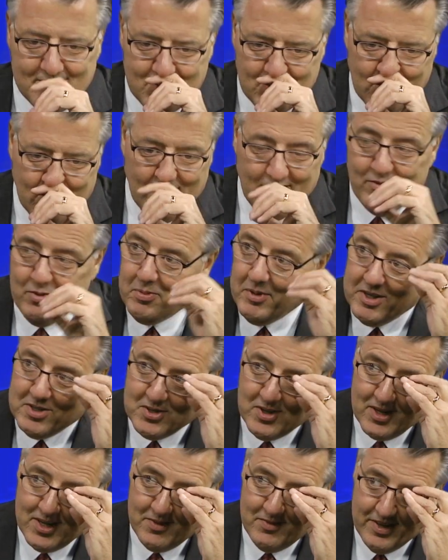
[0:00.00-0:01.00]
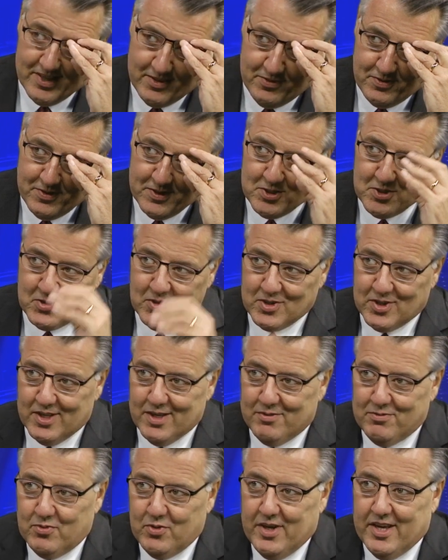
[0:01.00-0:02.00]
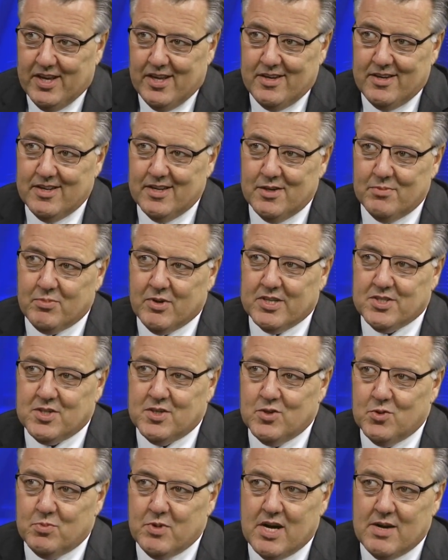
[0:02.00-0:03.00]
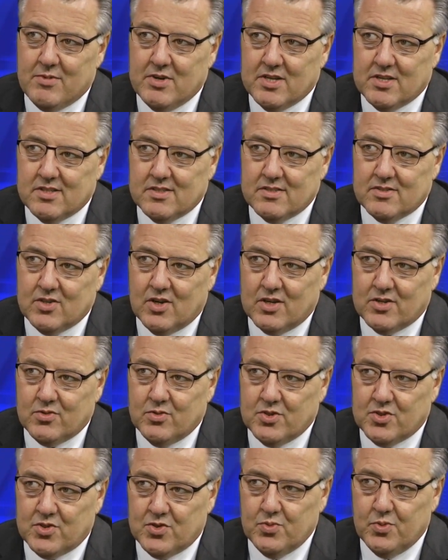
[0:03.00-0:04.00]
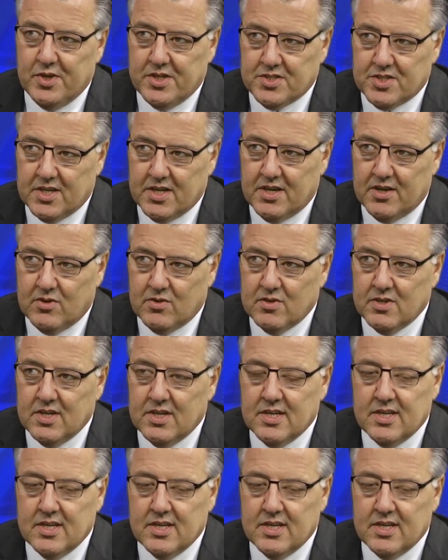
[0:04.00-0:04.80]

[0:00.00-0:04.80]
so everybody's talking about the fiscal cliff. We had uh, President Obama talked to us two weeks ago.